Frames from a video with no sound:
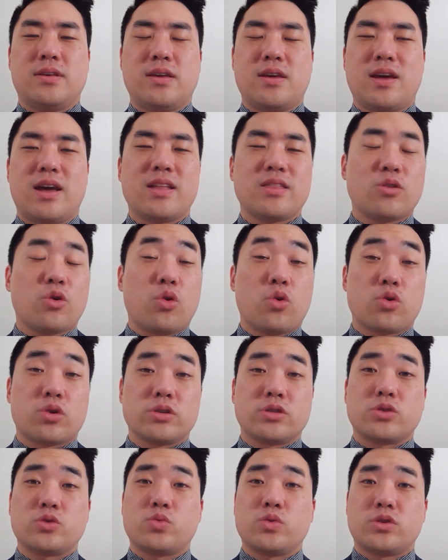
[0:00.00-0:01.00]
And the
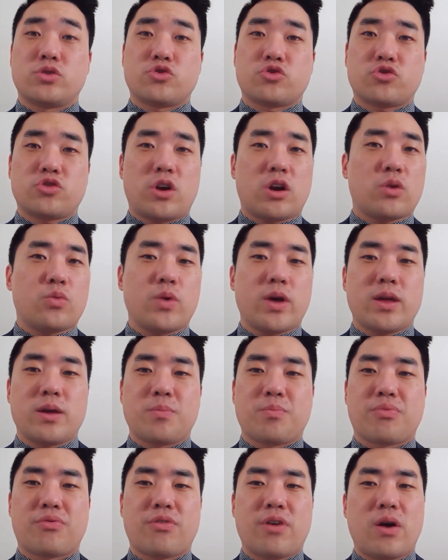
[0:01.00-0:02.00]
horse would trot away
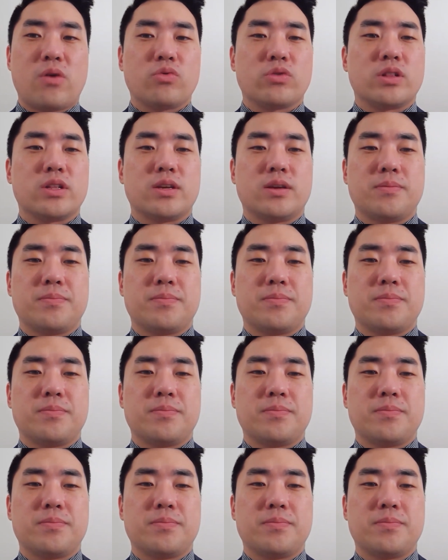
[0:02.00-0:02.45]
proudly.